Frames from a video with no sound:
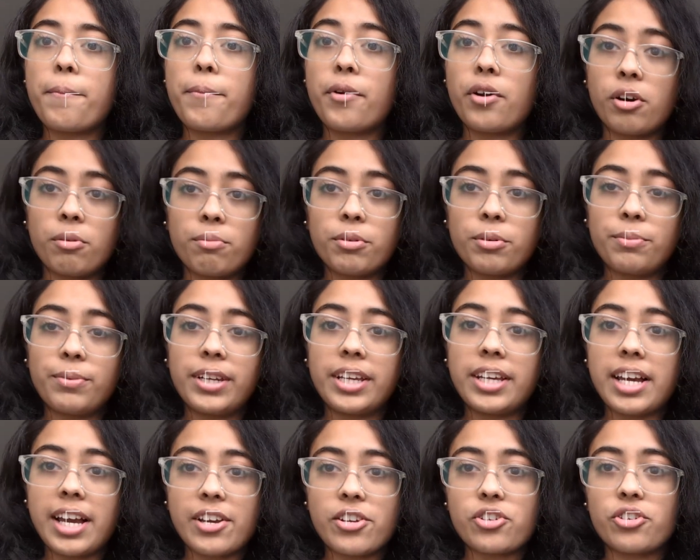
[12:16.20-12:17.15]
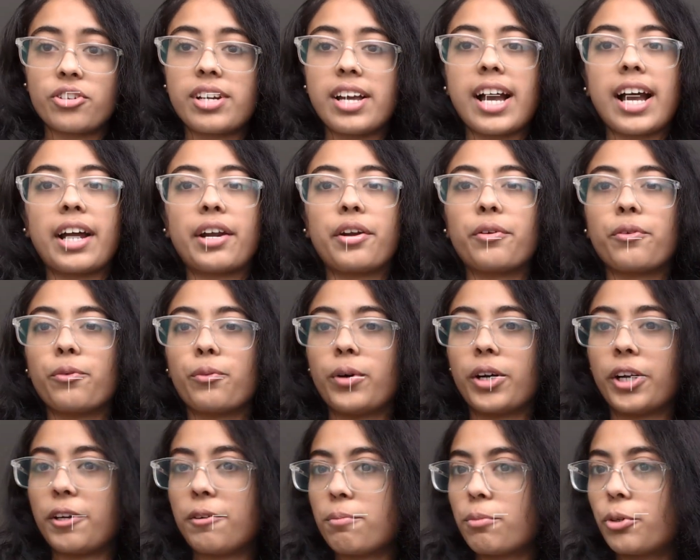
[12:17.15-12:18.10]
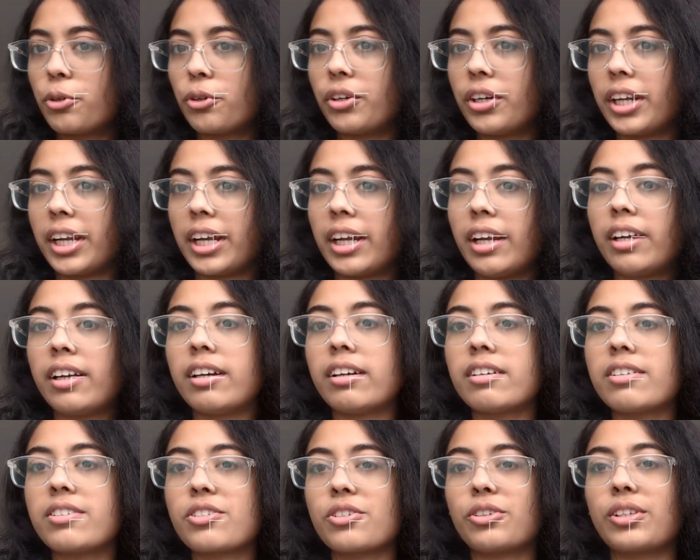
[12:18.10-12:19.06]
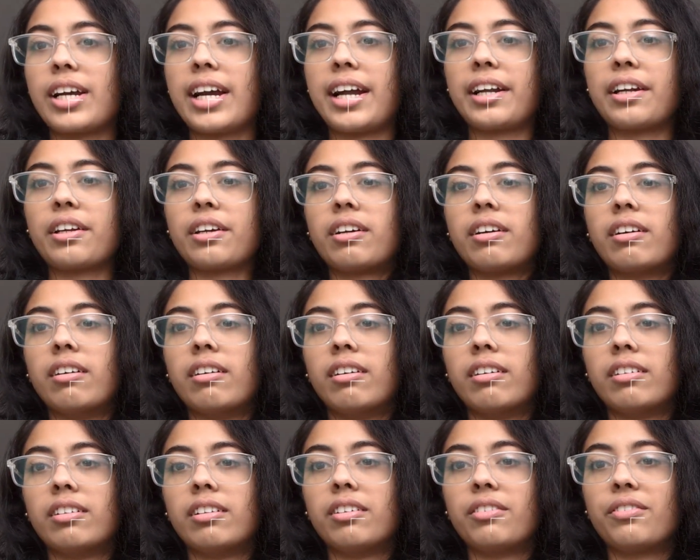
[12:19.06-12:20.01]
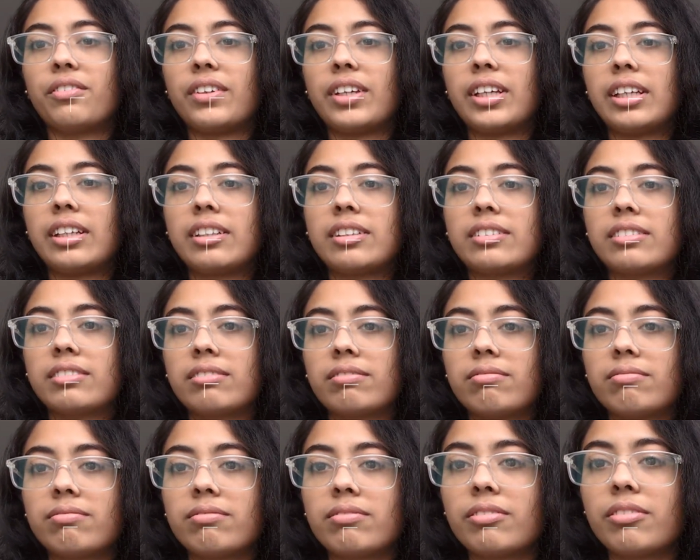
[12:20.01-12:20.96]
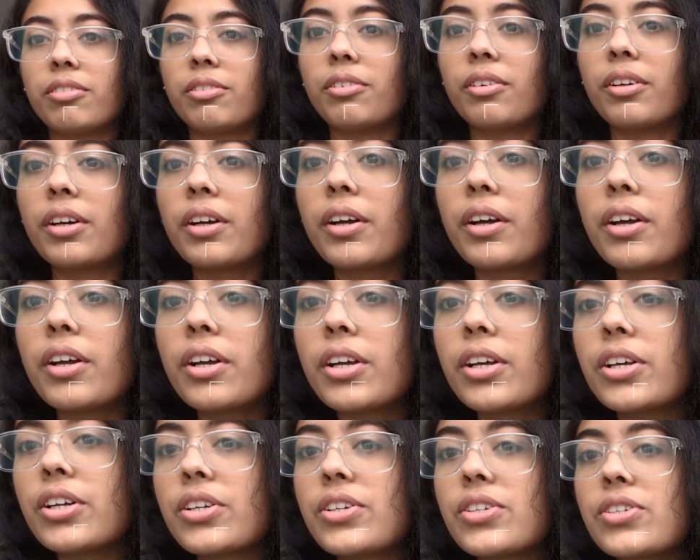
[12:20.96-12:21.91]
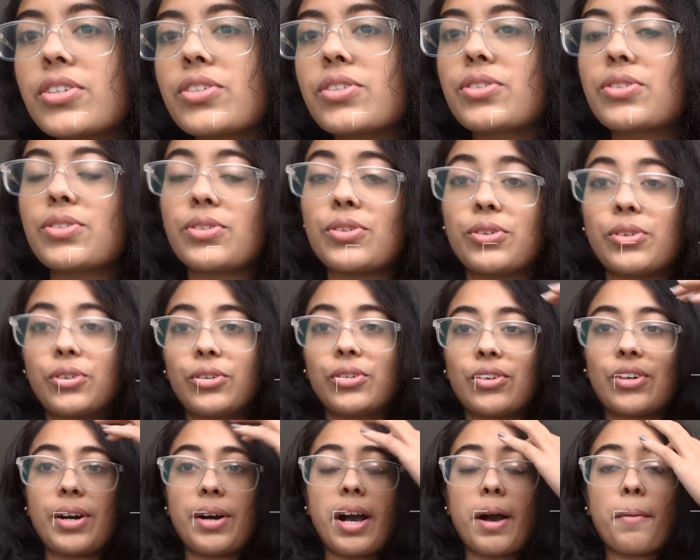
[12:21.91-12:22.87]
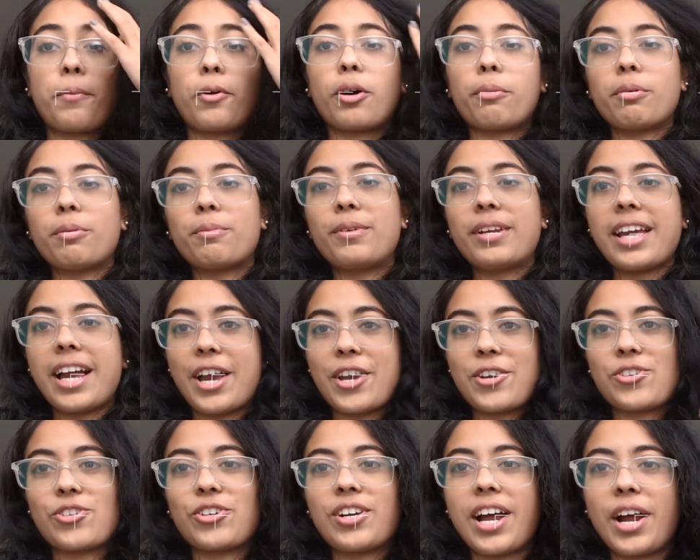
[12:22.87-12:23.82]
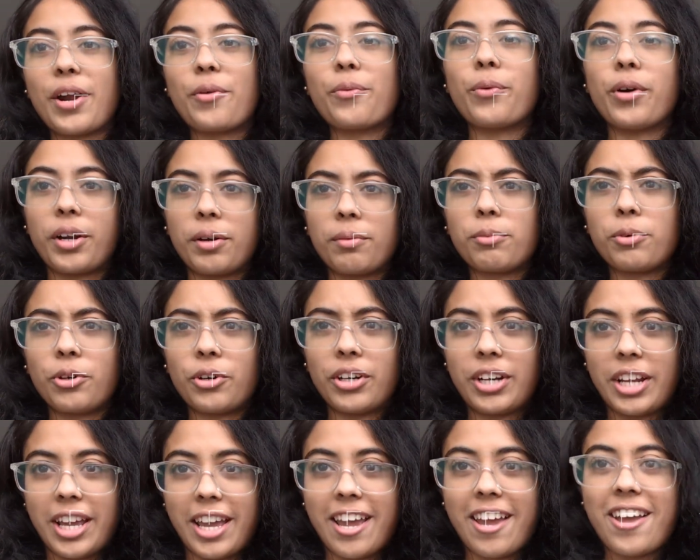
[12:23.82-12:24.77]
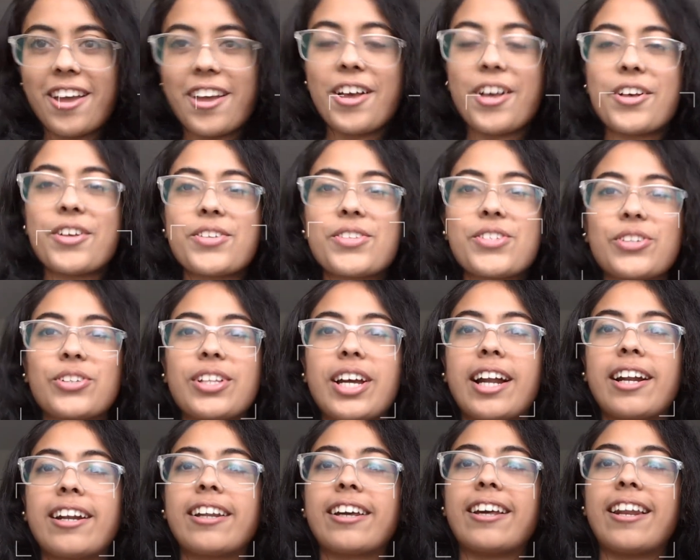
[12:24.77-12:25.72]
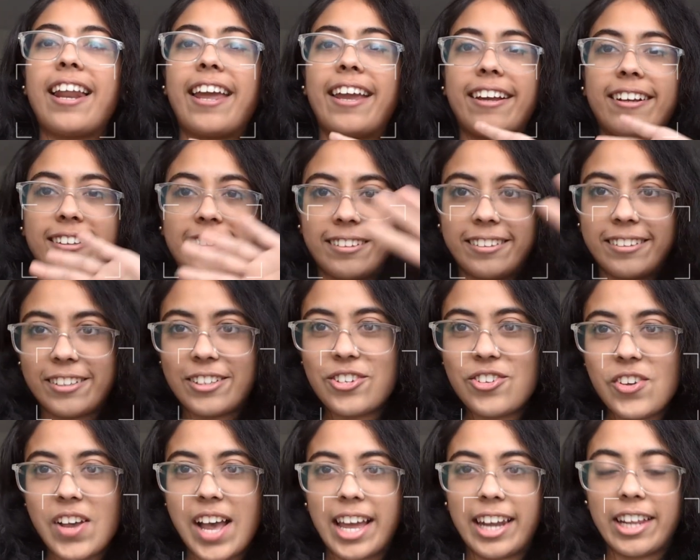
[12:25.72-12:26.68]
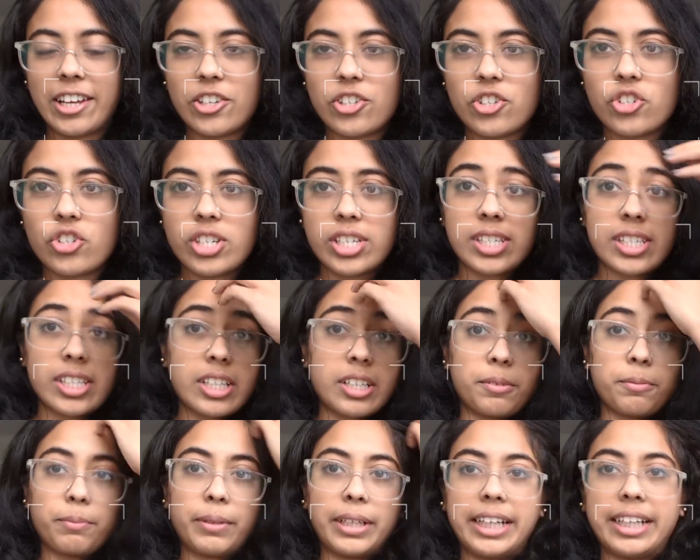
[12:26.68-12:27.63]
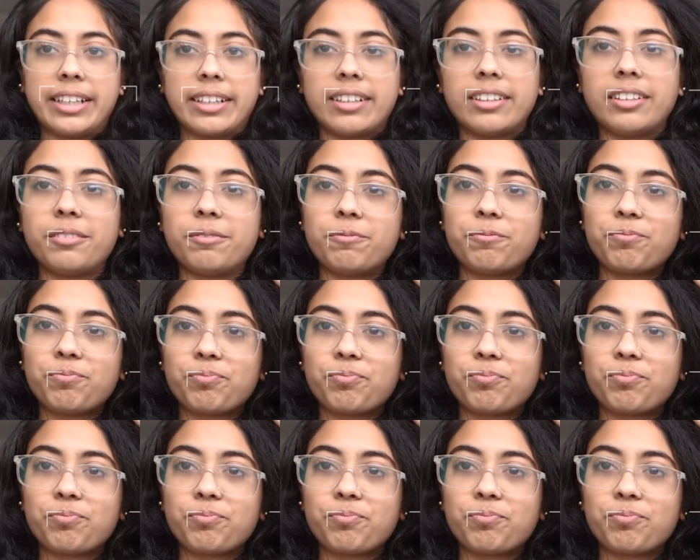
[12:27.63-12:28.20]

probably I should add one more day so that the week. So probably I should add one more day so that like the challenge is completed.